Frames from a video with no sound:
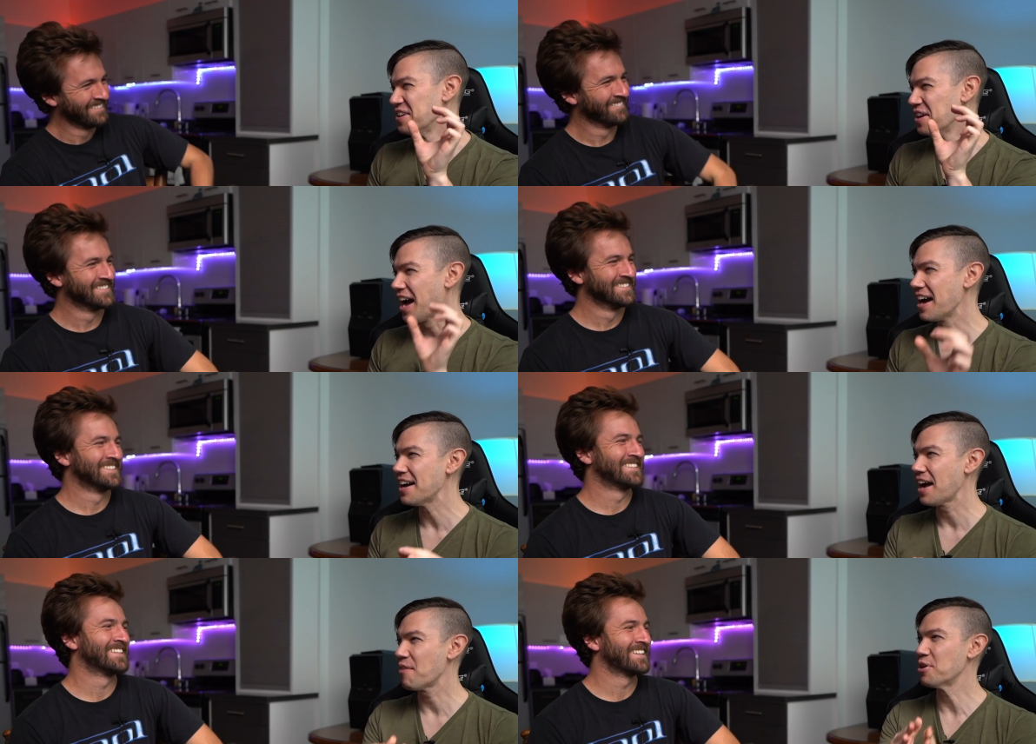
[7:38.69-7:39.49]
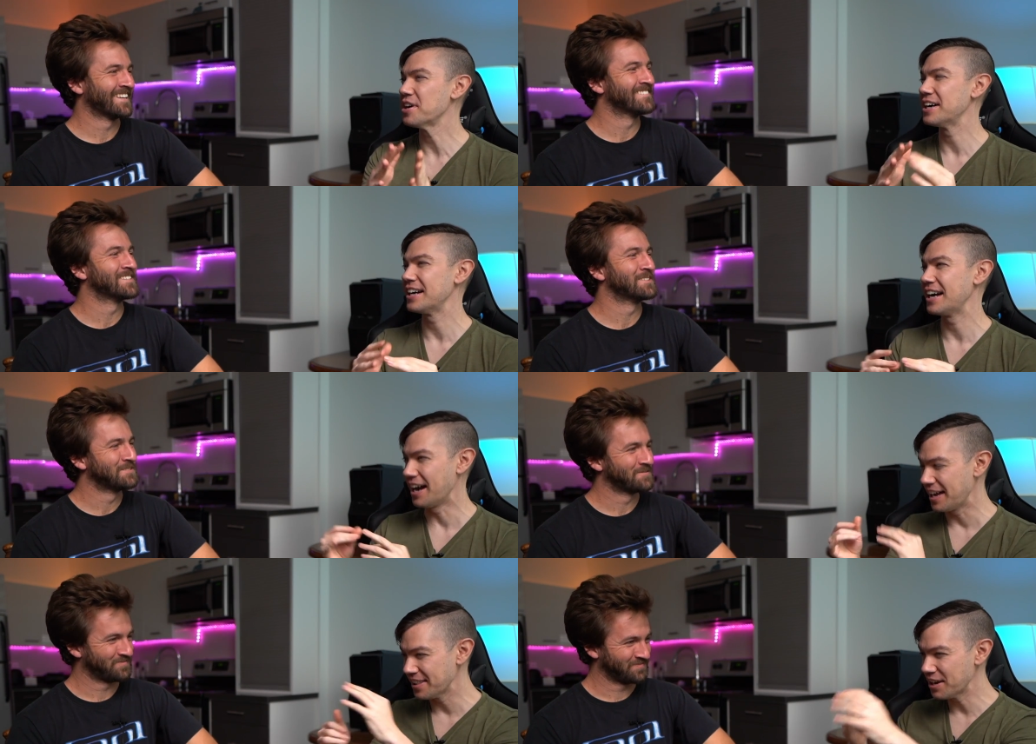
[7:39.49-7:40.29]
Speaker 1: I, I want to. I,
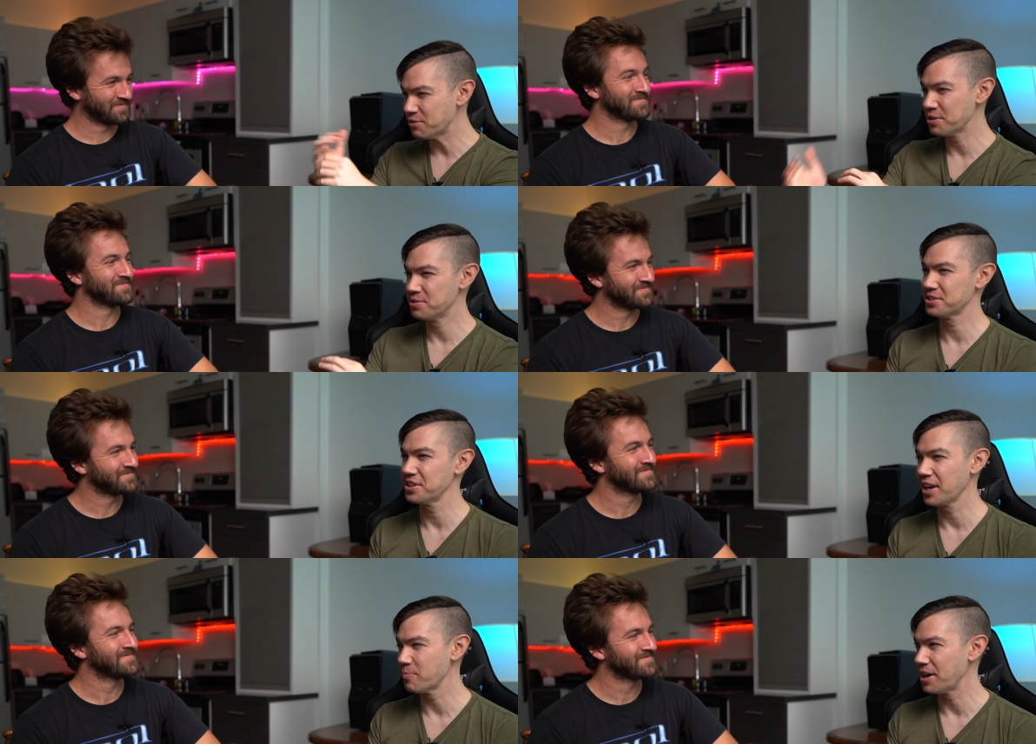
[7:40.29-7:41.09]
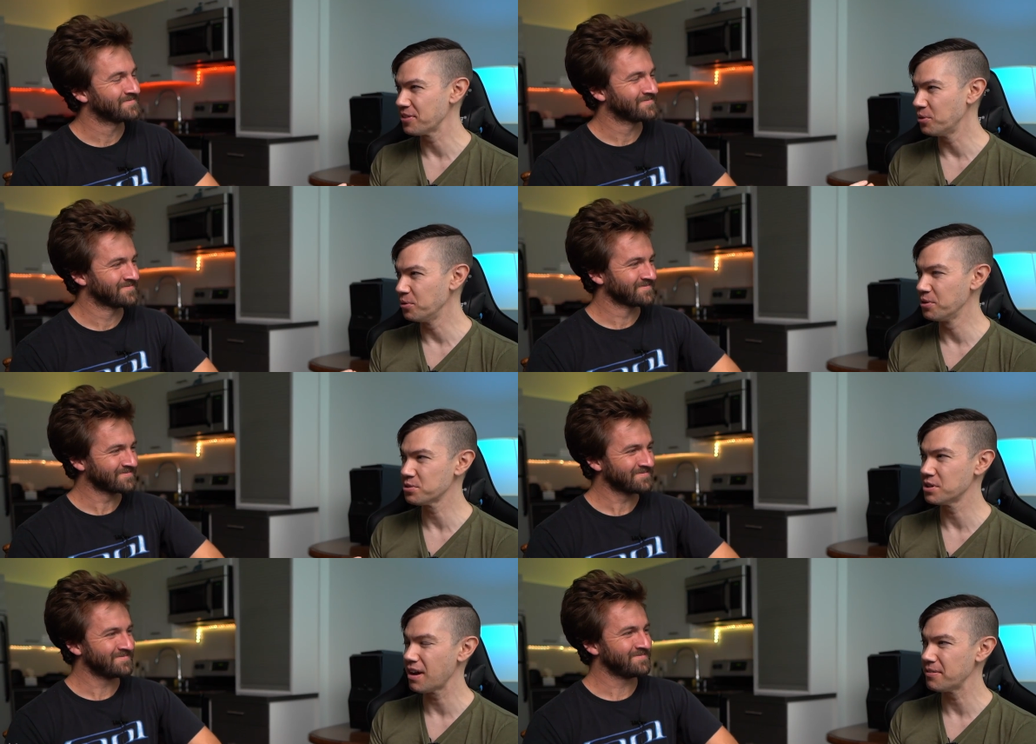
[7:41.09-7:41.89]
I, like what you were just saying about the whole notion
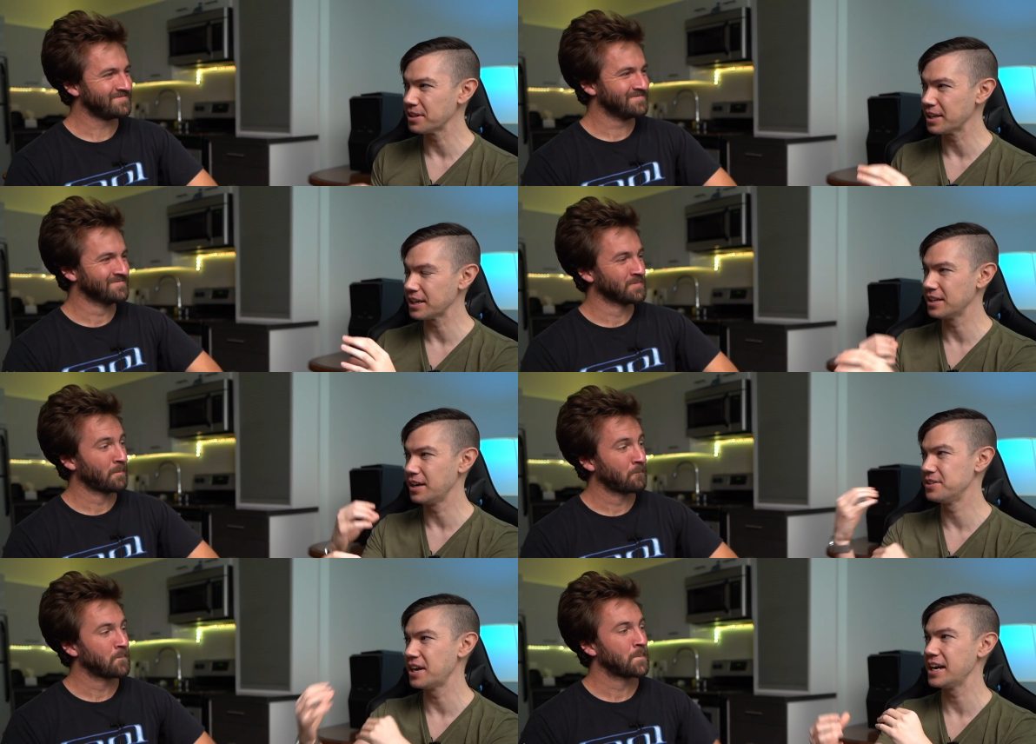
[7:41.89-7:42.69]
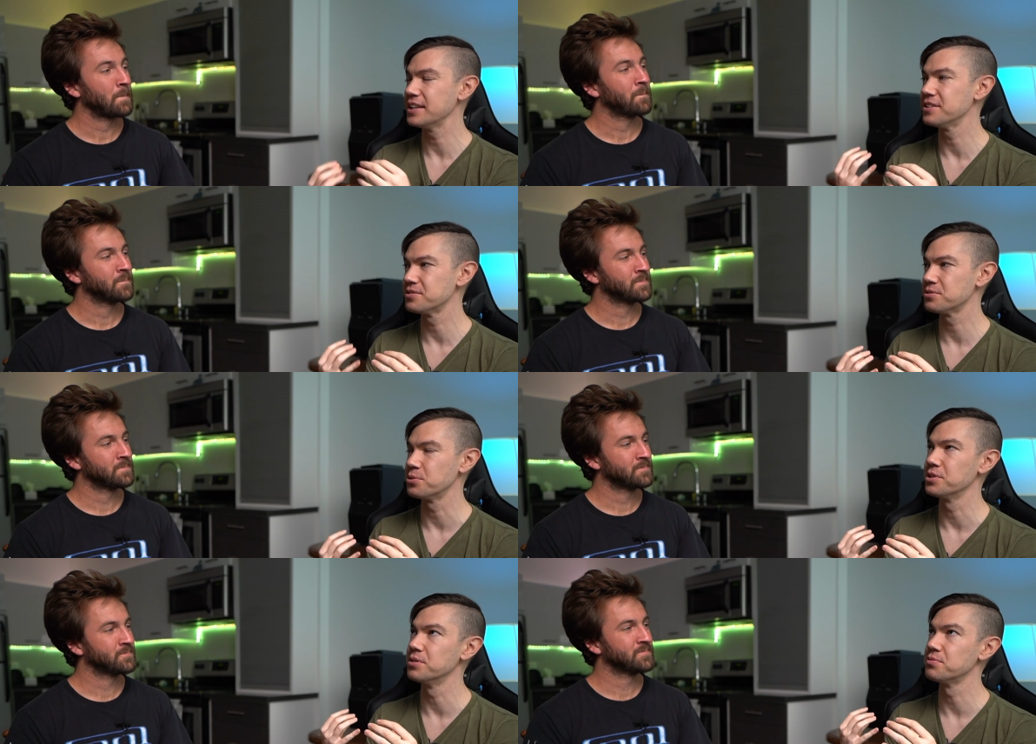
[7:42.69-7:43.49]
of having like a, a diet that's sort
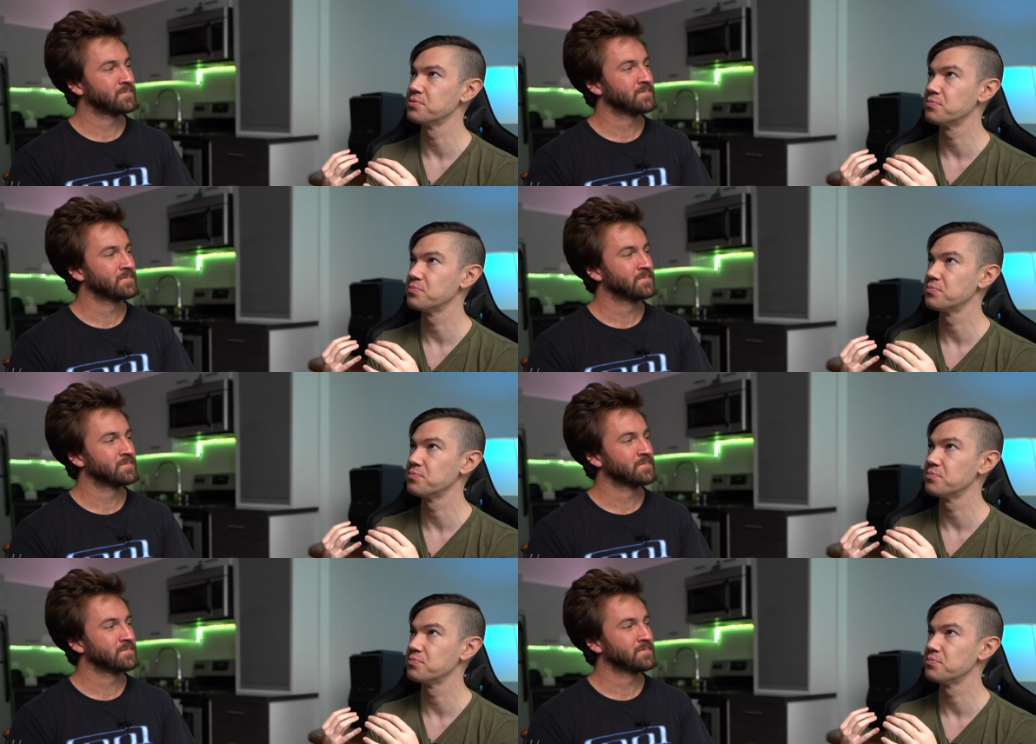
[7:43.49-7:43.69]
of